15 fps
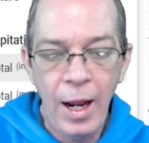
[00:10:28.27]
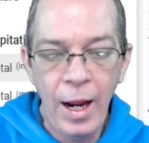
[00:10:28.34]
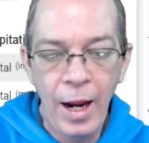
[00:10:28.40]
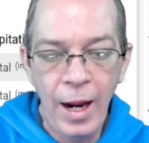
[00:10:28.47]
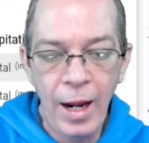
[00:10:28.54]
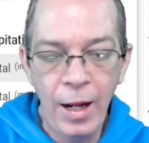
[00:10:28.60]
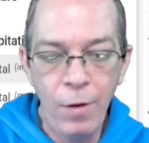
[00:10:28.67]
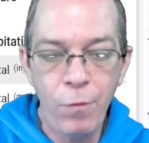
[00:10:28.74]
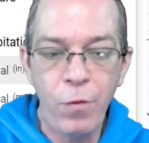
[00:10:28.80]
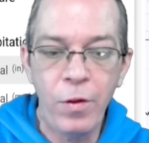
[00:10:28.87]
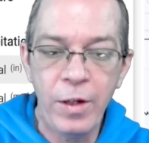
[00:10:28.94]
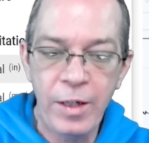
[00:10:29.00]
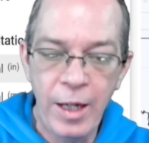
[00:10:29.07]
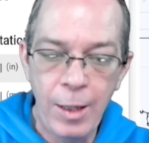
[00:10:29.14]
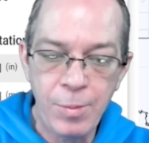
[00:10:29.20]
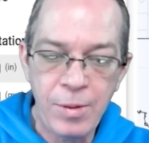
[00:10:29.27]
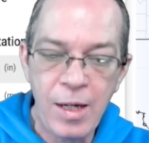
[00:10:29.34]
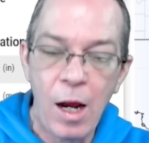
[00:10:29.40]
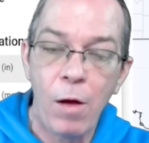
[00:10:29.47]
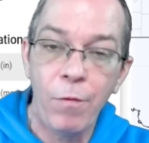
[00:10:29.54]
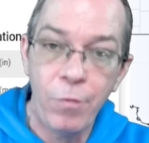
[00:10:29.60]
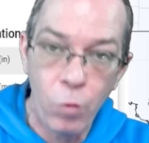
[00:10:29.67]
and for the Deep
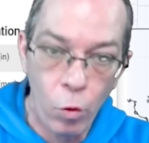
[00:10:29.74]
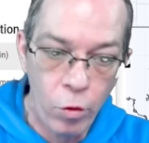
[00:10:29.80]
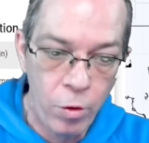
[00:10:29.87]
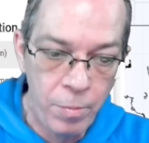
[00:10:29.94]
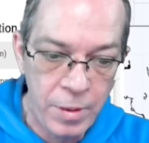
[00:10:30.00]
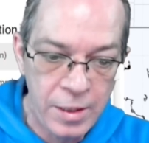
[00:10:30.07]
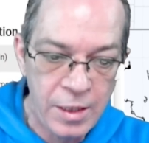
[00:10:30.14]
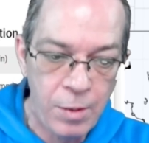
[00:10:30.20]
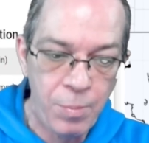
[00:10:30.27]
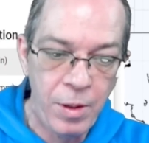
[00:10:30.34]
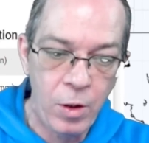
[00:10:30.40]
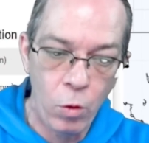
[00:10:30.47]
South, northern Mississippi,